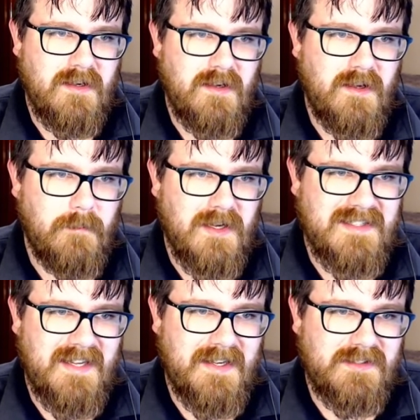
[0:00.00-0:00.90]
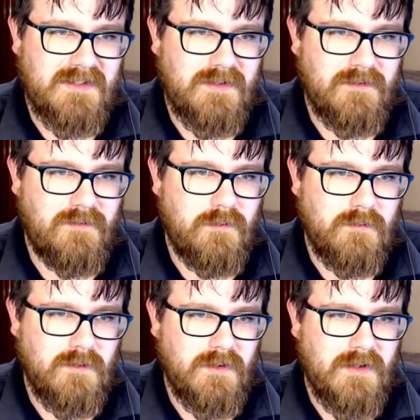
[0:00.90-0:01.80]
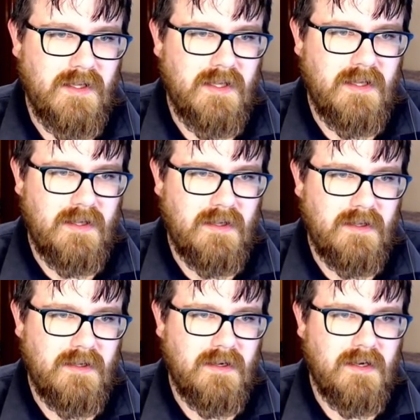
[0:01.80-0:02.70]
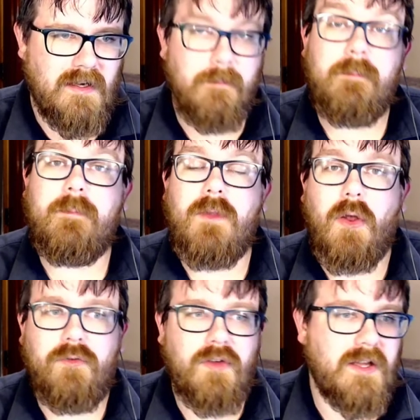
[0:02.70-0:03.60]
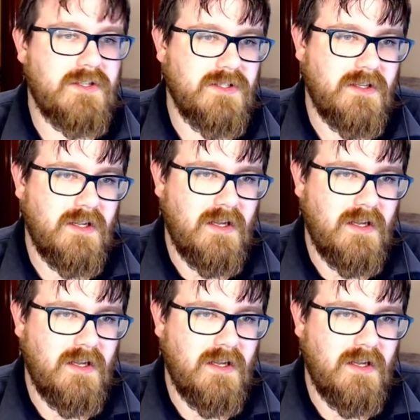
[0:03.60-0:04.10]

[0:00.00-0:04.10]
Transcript: in my text for the uh, notification,